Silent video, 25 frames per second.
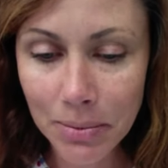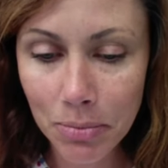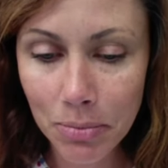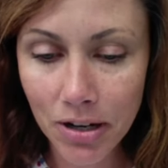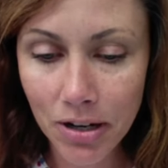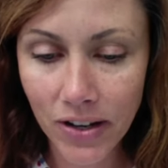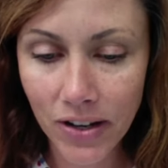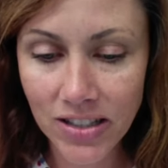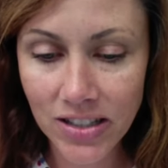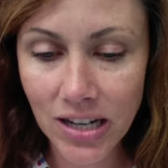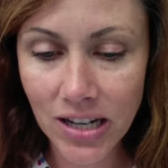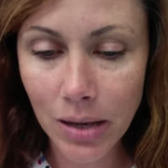But
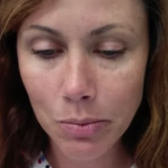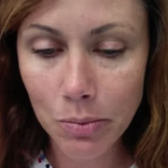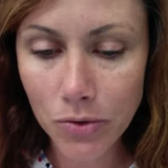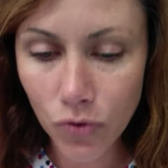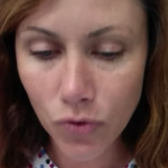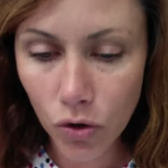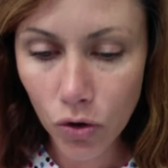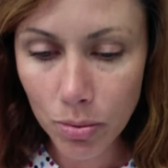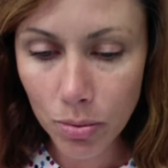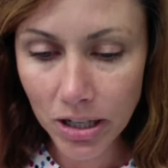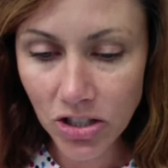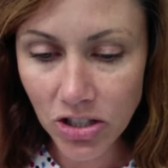if I times
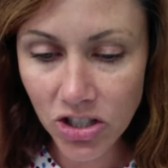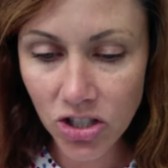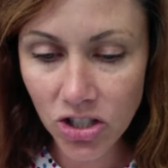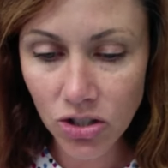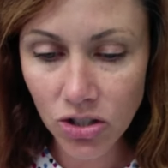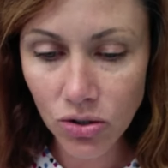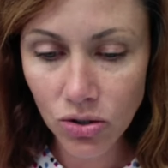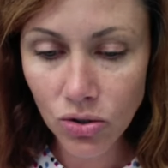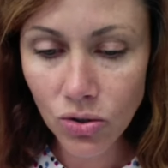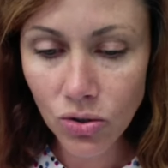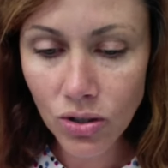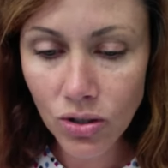4 by
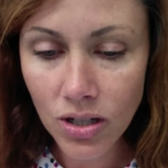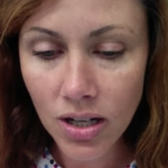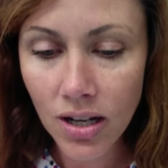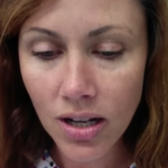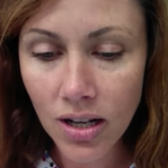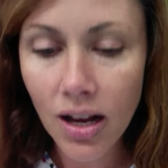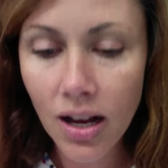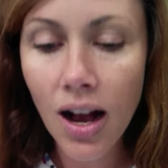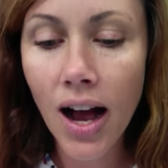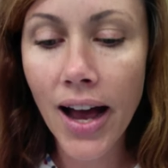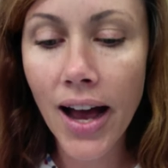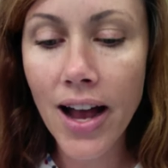2,
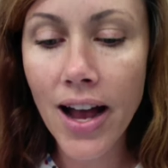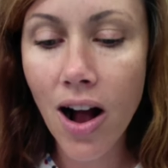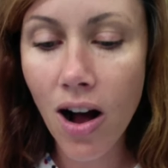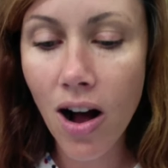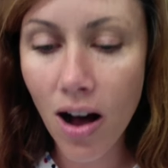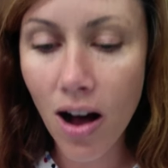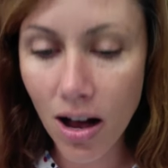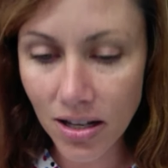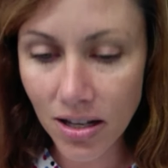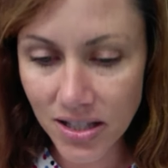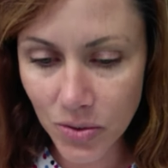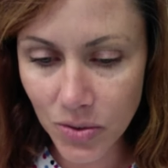I
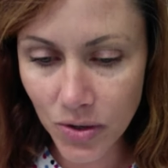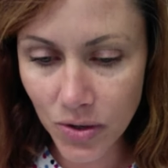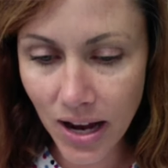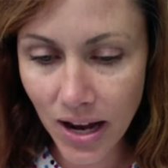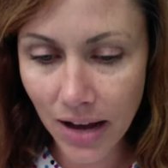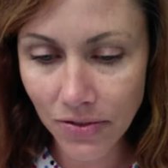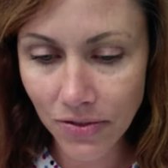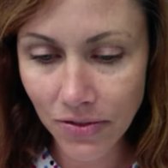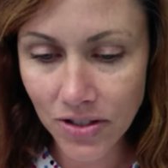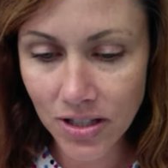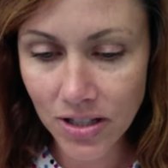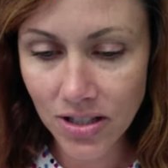also would
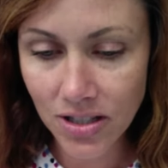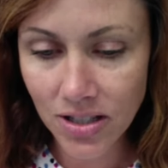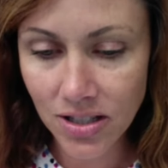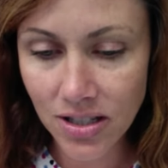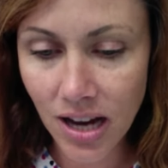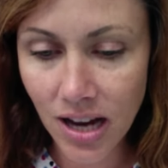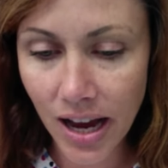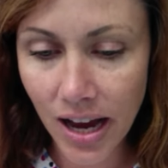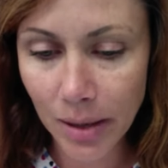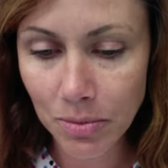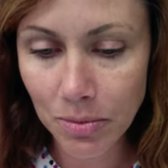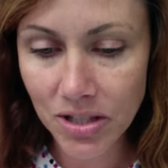have to
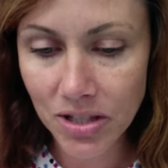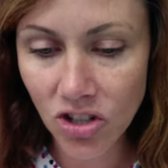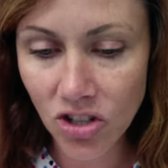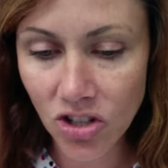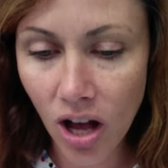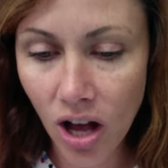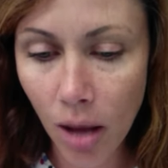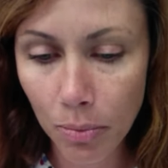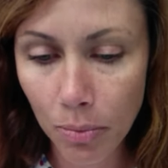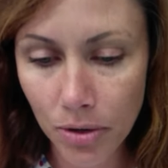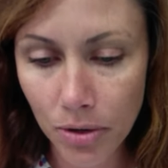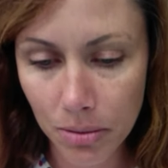times the
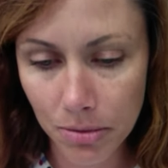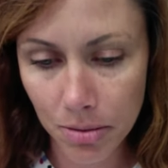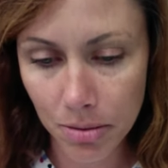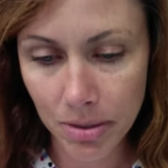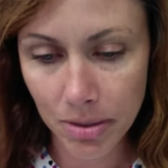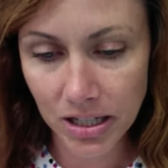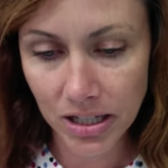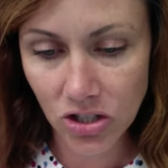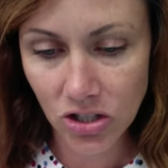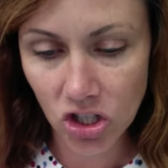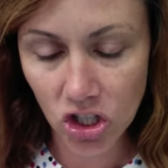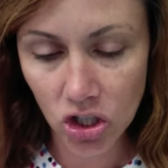top number
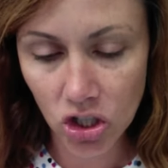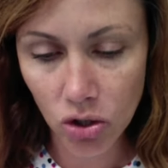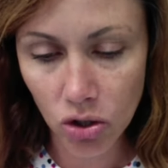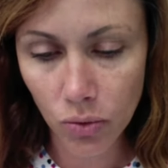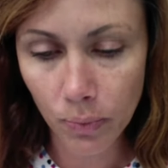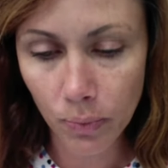by 2.